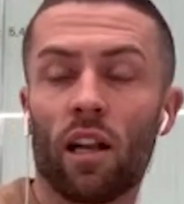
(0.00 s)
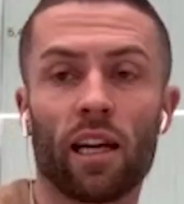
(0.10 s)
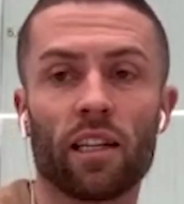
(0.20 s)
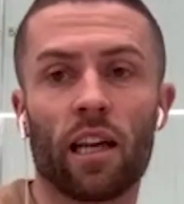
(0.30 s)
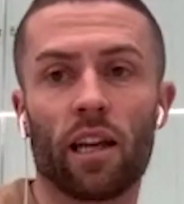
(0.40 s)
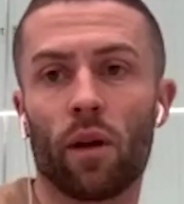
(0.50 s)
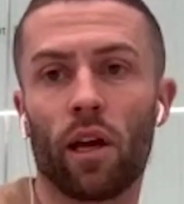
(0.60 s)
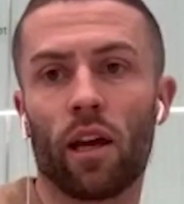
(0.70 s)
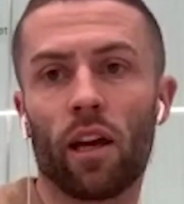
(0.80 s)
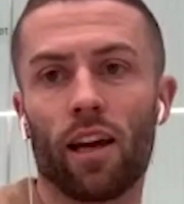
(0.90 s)
like I said,
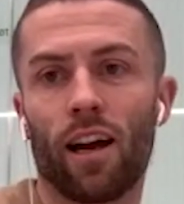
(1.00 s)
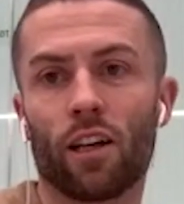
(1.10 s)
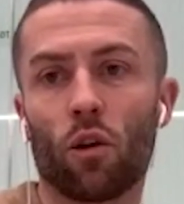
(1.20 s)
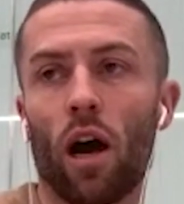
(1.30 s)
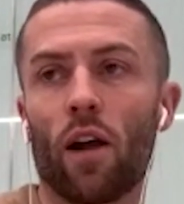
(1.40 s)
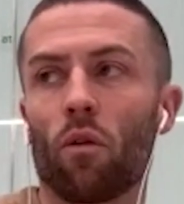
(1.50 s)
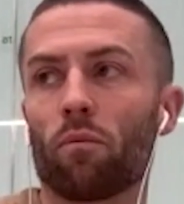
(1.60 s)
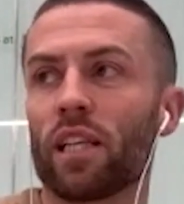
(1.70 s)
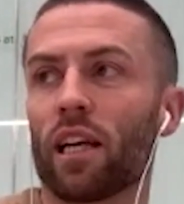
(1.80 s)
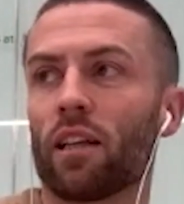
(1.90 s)
I don't
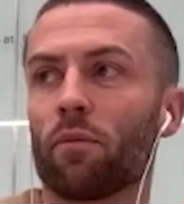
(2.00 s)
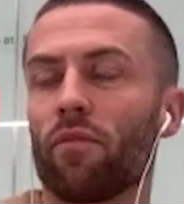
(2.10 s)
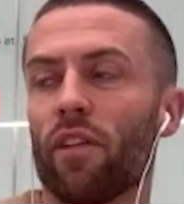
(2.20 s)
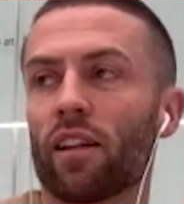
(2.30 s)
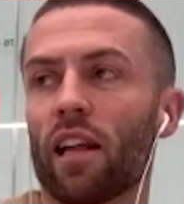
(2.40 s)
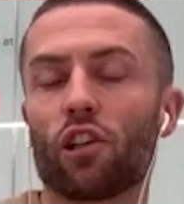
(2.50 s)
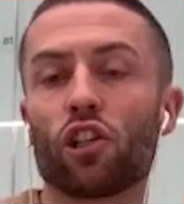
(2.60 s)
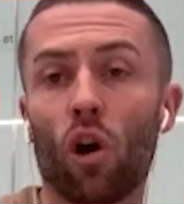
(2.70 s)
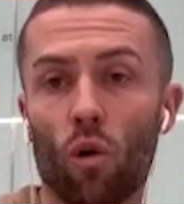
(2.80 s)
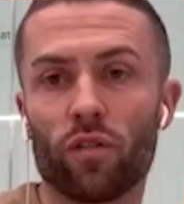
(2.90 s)
particularly think that I
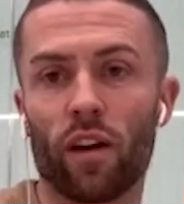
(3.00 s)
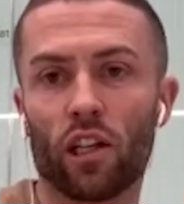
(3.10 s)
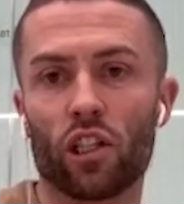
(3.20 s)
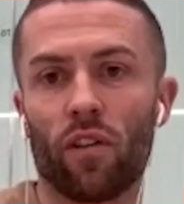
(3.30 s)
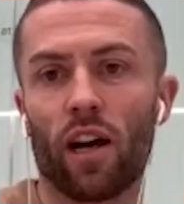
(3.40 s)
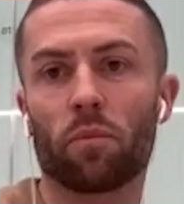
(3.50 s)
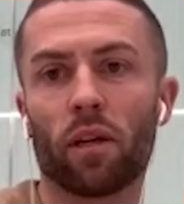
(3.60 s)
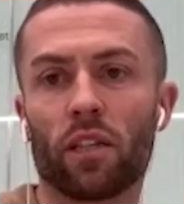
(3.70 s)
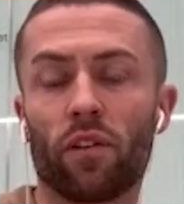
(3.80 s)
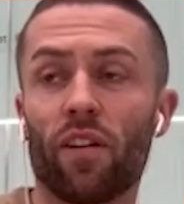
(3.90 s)
chose financial advice,
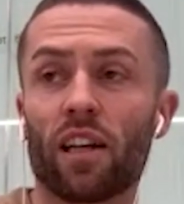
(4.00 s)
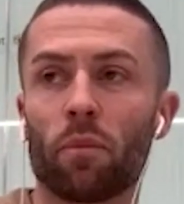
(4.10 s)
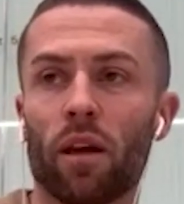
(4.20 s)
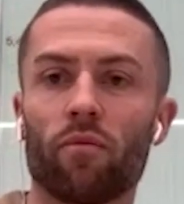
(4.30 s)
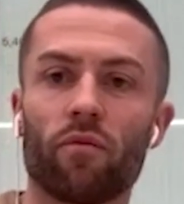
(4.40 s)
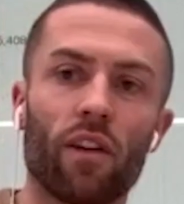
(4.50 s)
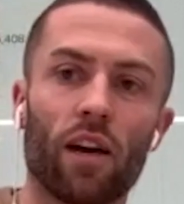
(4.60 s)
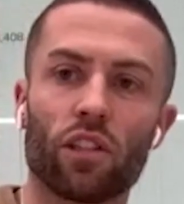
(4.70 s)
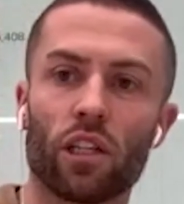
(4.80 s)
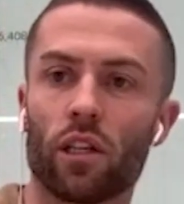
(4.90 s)
because if you'd have asked me
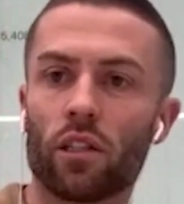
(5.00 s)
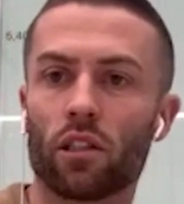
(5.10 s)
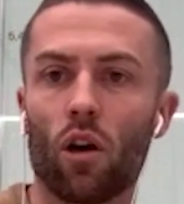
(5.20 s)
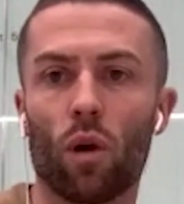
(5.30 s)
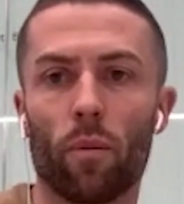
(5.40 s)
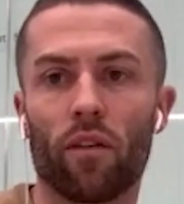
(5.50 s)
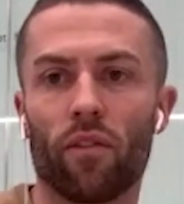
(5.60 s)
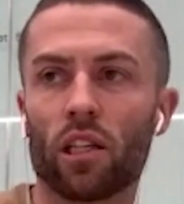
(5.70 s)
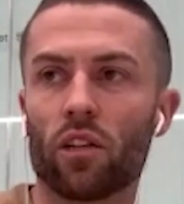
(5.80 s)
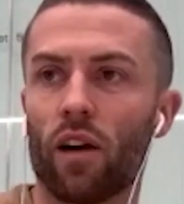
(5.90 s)
5 or 6 years ago, would I be a
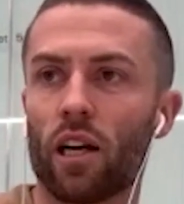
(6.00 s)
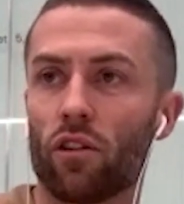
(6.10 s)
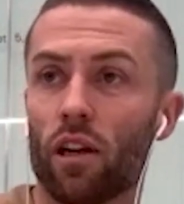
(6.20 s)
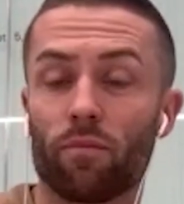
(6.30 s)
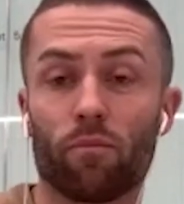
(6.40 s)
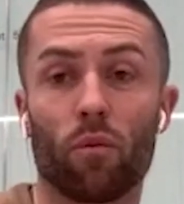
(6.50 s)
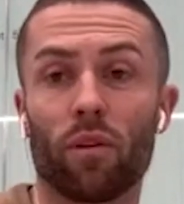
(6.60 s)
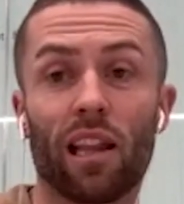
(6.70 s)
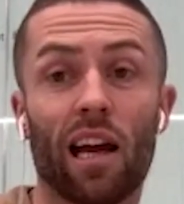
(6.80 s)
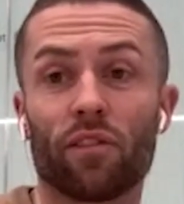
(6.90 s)
financial advisor, I'd have
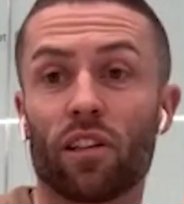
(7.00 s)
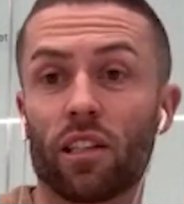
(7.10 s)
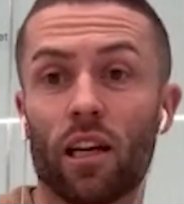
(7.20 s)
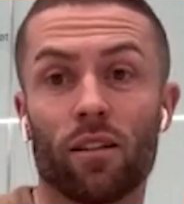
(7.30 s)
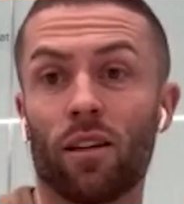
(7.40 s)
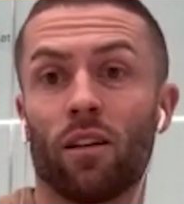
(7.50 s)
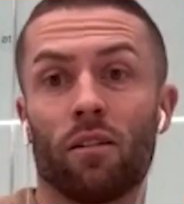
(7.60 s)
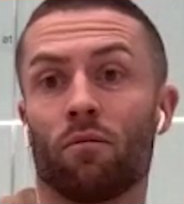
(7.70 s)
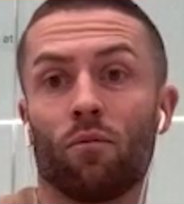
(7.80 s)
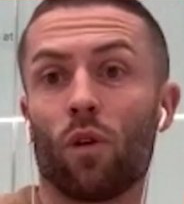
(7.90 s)
probably laughed and said,
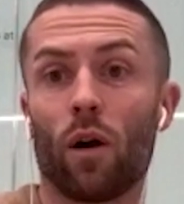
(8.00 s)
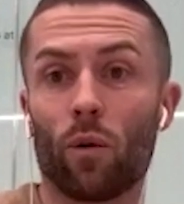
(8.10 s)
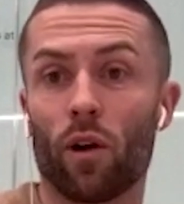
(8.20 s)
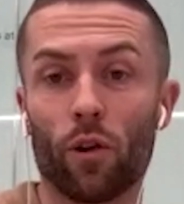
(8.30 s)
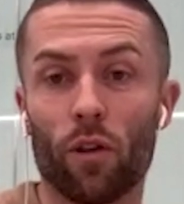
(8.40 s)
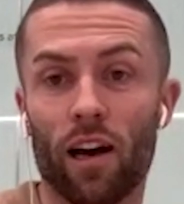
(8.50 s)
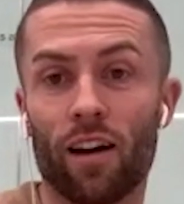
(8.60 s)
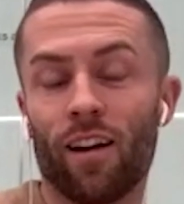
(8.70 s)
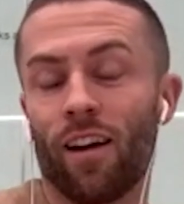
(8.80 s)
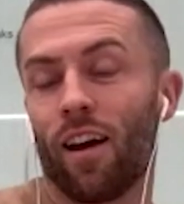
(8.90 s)
why would I want to do that?
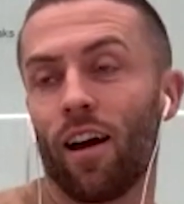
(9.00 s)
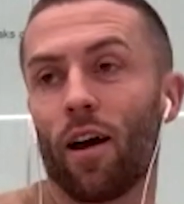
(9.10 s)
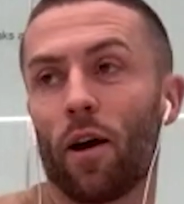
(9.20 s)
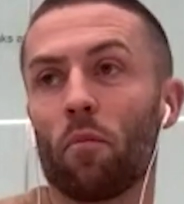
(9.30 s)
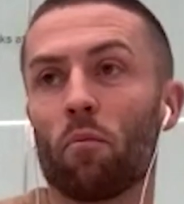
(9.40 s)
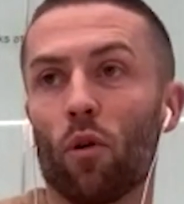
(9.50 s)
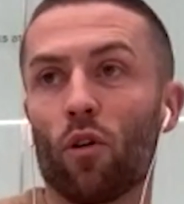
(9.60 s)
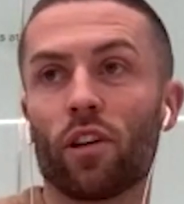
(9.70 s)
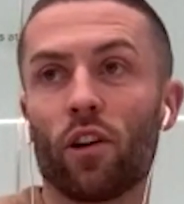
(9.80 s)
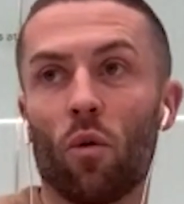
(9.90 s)
But
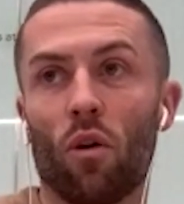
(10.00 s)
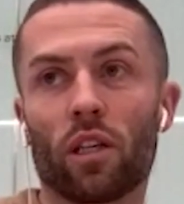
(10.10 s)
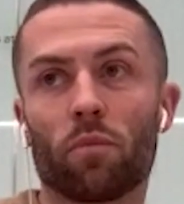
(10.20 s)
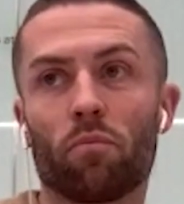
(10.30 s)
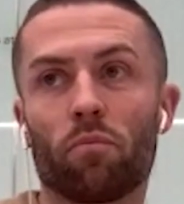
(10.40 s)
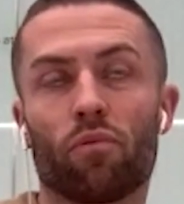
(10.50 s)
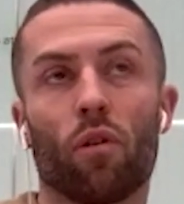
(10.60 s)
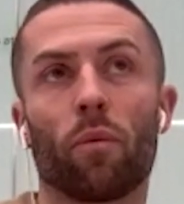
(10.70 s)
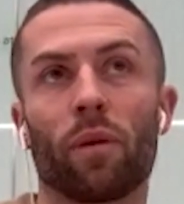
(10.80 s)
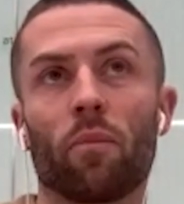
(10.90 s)
you know what, it's
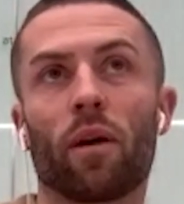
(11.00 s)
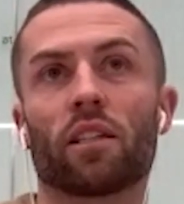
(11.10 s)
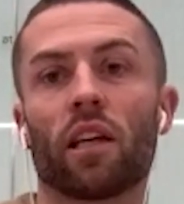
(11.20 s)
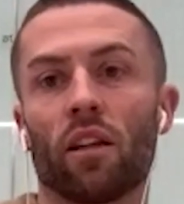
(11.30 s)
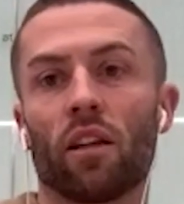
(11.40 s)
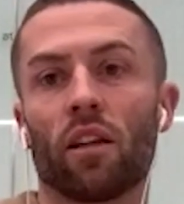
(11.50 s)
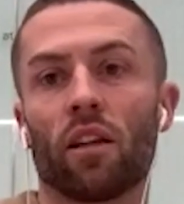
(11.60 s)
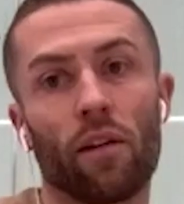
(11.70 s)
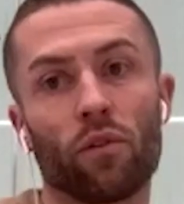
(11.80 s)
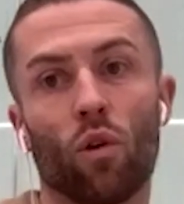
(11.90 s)
probably been the best thing that
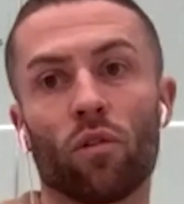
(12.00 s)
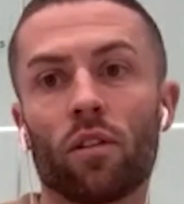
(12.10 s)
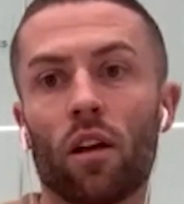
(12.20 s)
I've done.